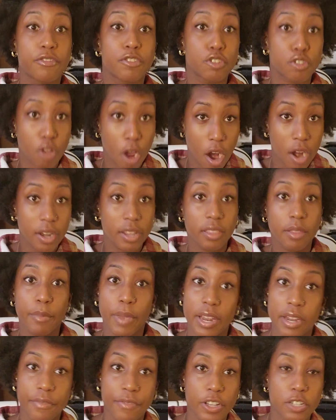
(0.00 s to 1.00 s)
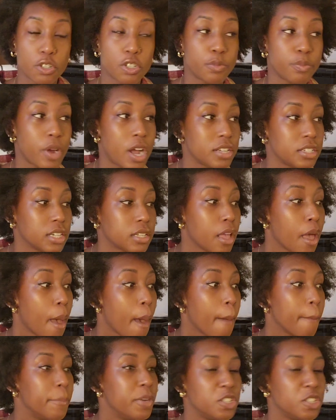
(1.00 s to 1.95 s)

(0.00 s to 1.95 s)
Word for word: of starting the Manifestors Project,